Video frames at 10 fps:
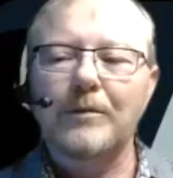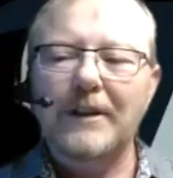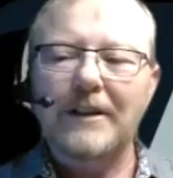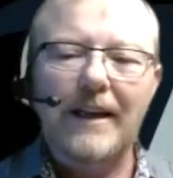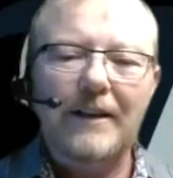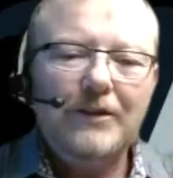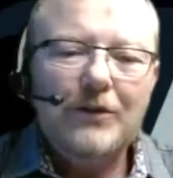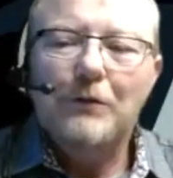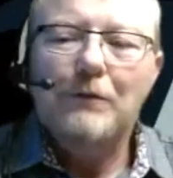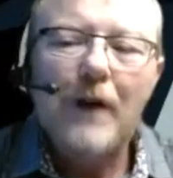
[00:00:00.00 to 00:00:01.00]
has its
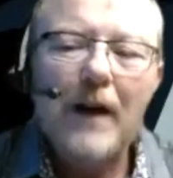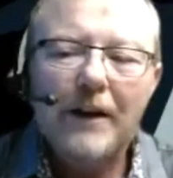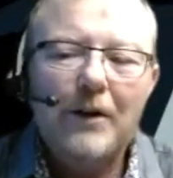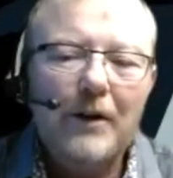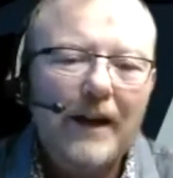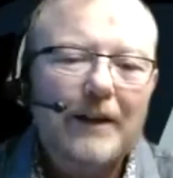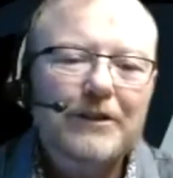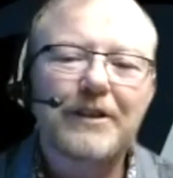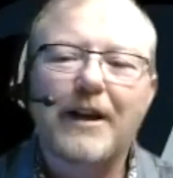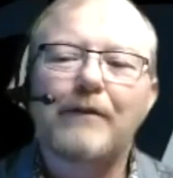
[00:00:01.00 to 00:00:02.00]
own,
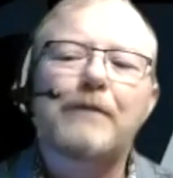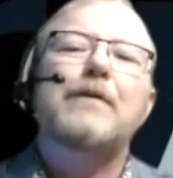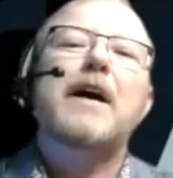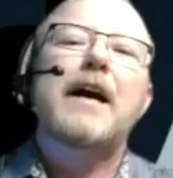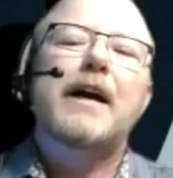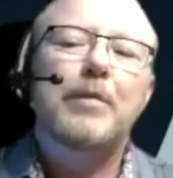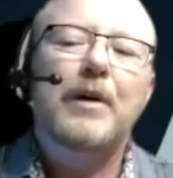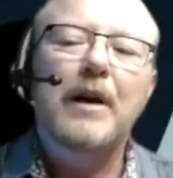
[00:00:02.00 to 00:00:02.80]
agencies have a vibe.